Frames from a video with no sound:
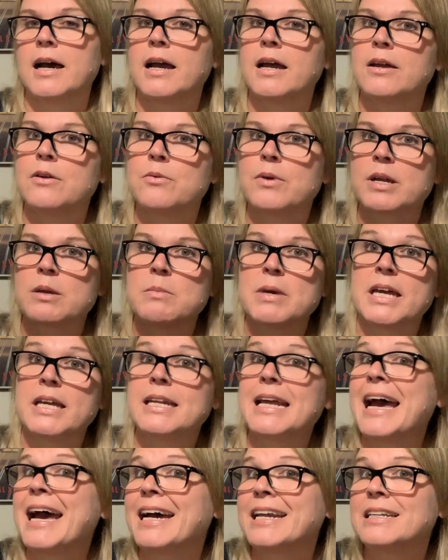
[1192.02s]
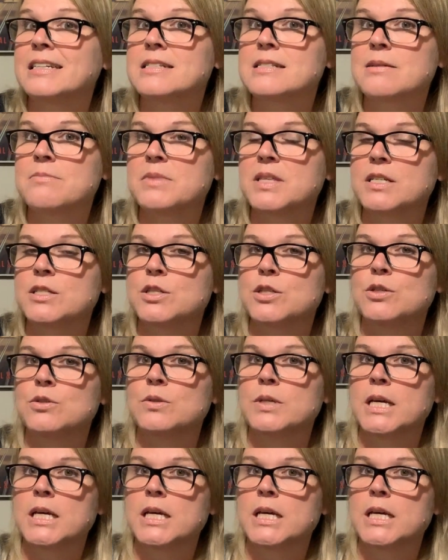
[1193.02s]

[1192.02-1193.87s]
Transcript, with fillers: I recommend adding something to